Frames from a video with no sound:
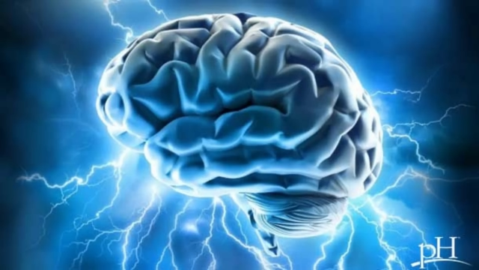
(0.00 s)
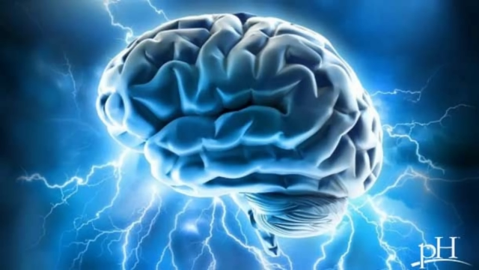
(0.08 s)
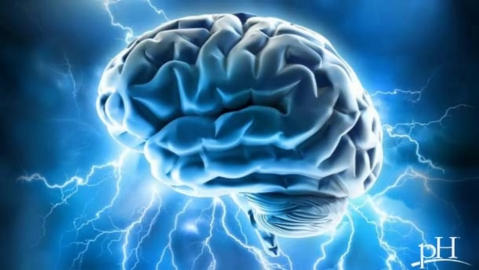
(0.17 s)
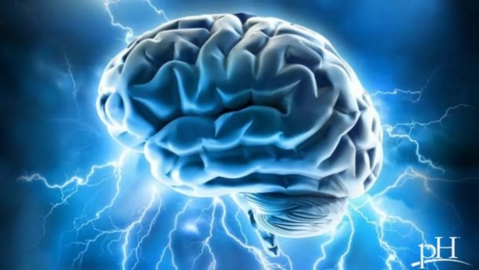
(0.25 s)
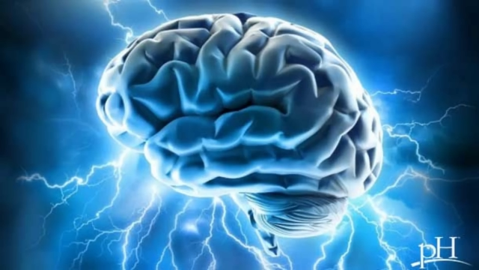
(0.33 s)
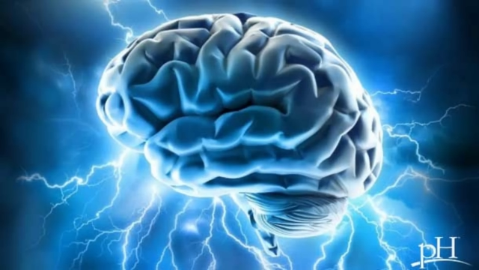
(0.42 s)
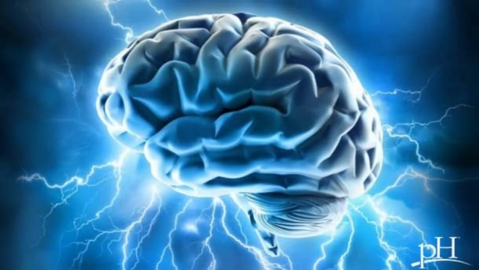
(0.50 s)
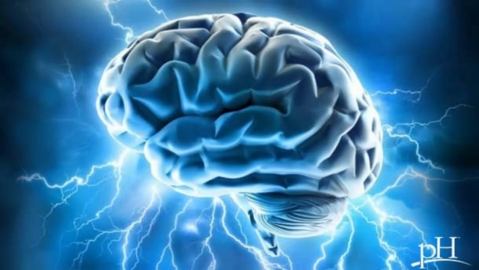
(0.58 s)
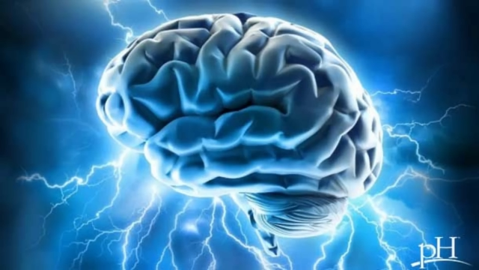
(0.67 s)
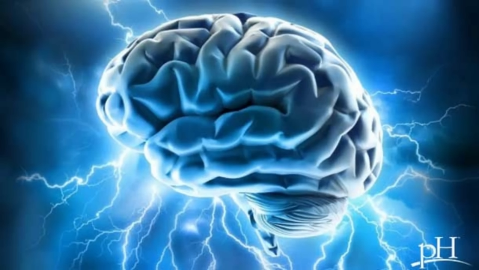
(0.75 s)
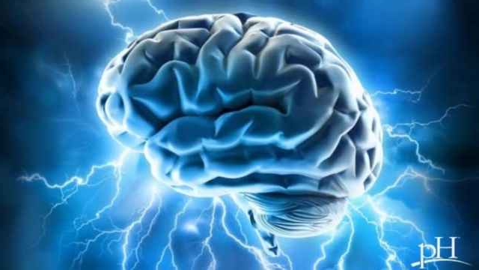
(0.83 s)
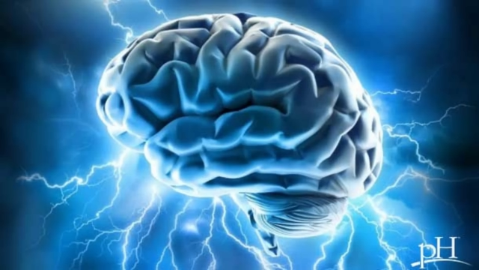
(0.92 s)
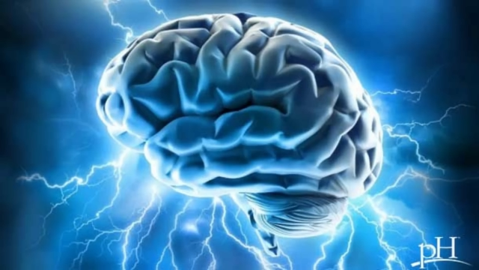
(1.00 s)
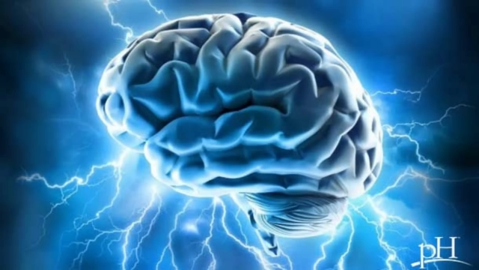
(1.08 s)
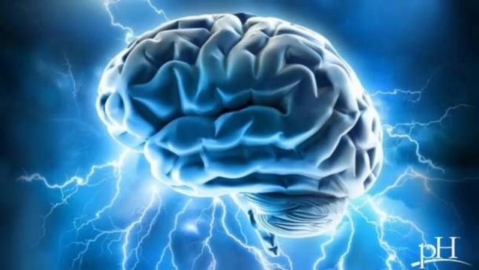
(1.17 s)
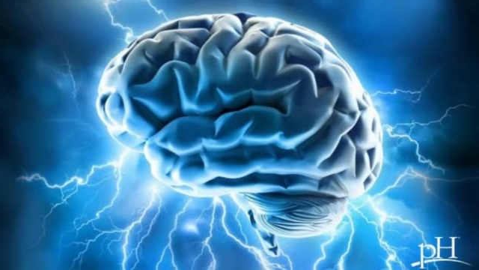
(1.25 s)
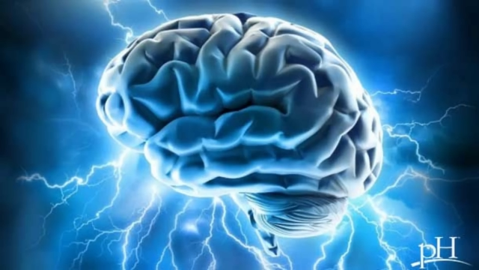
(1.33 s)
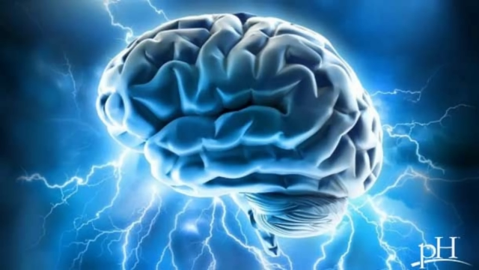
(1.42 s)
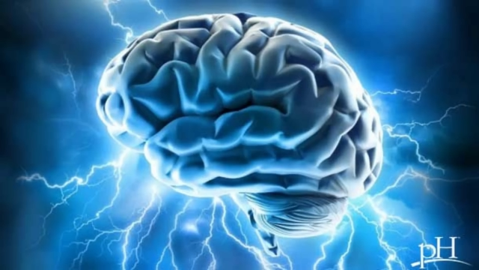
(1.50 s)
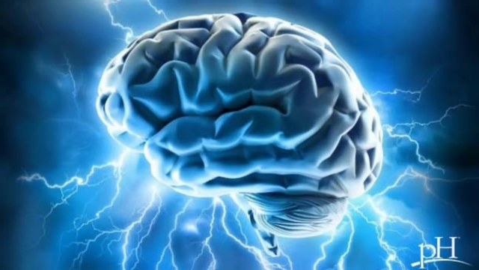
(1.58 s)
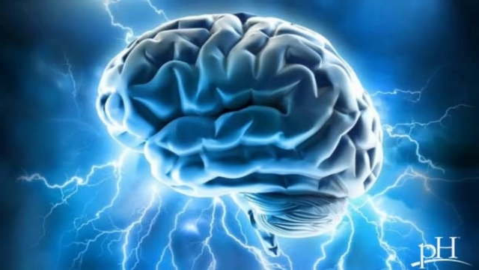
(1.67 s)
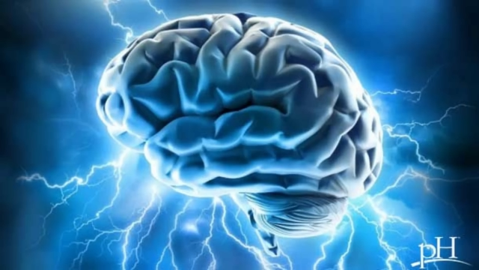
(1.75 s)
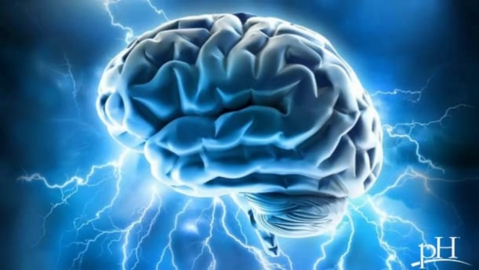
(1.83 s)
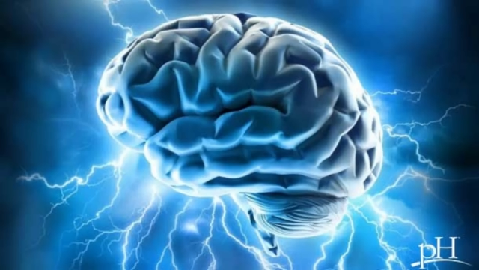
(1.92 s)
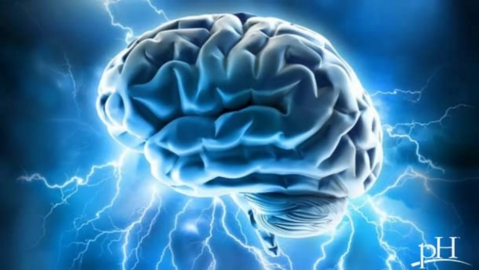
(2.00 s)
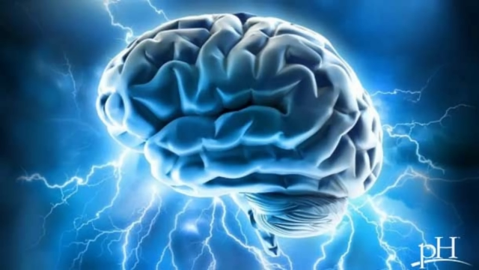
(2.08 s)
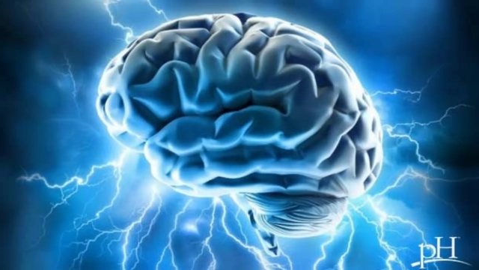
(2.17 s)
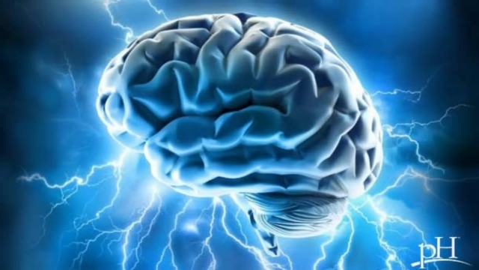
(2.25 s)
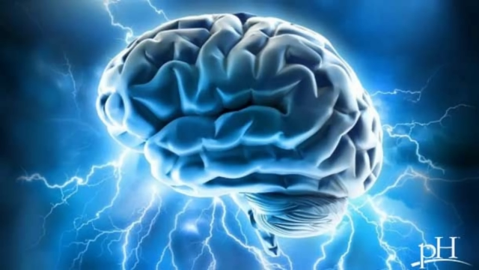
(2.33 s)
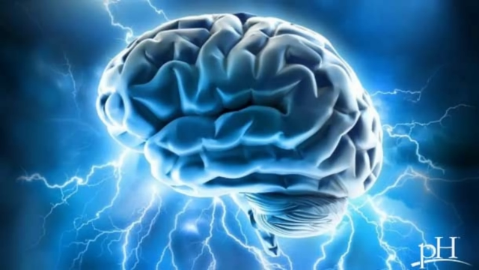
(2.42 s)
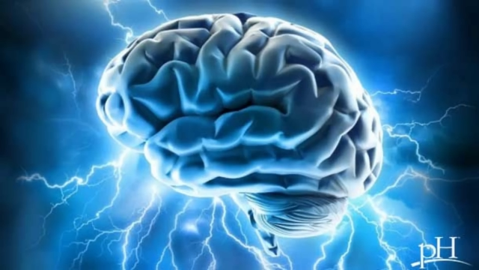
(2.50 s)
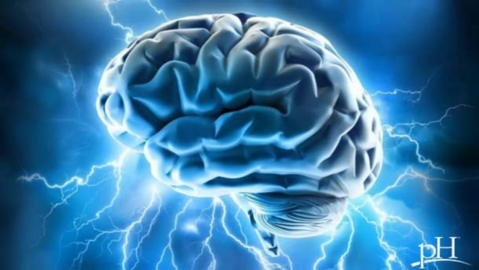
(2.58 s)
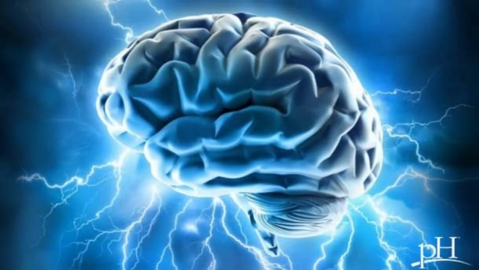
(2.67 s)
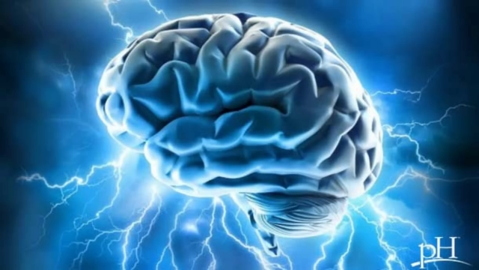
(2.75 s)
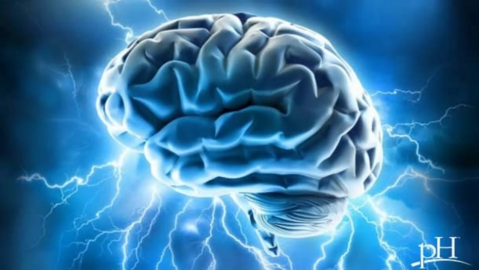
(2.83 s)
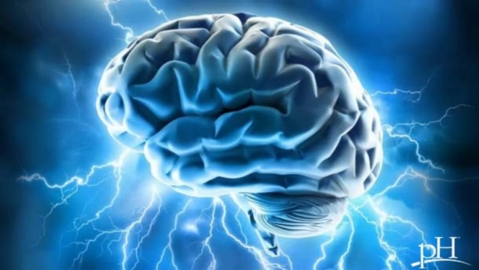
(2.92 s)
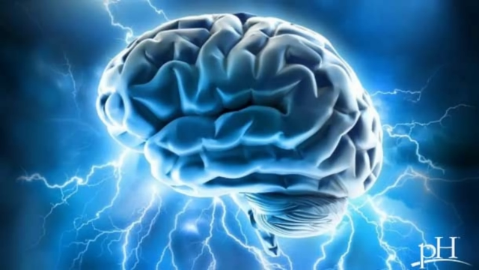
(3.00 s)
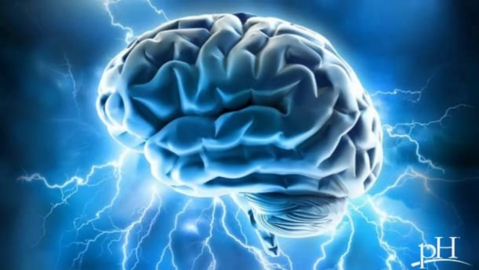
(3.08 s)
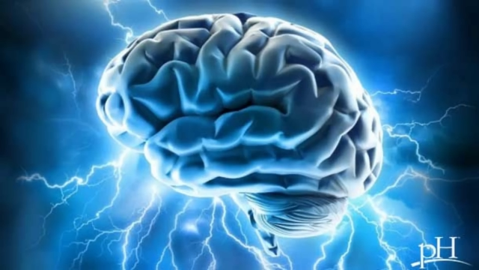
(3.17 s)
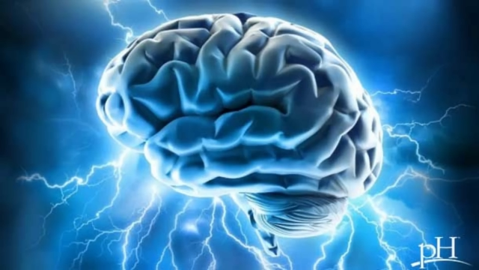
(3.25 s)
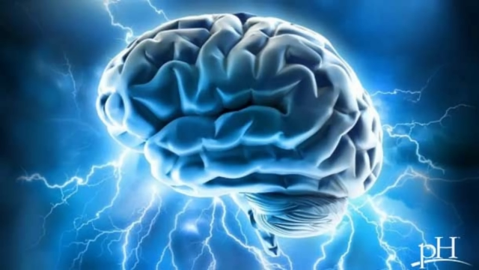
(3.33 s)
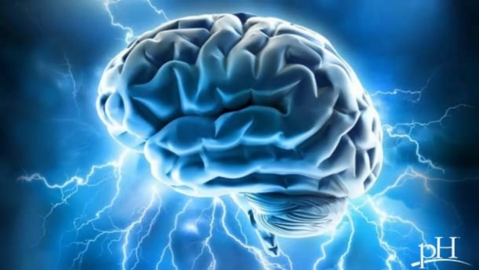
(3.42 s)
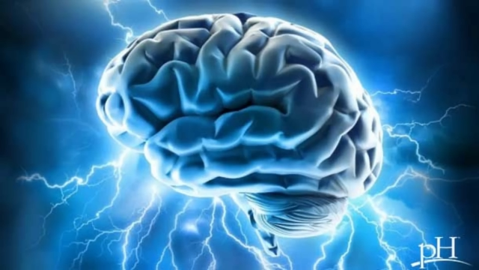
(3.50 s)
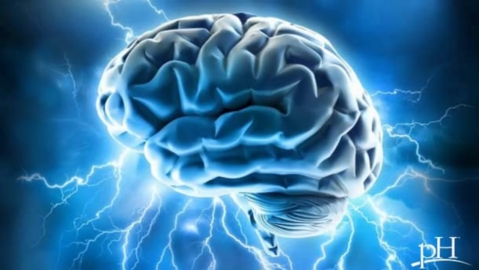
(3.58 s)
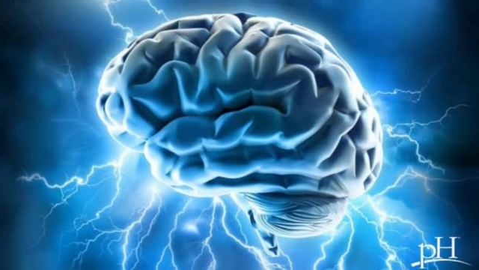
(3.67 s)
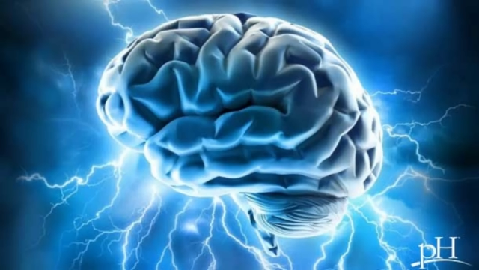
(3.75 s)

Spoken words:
No face is visible, so there are no lips to read.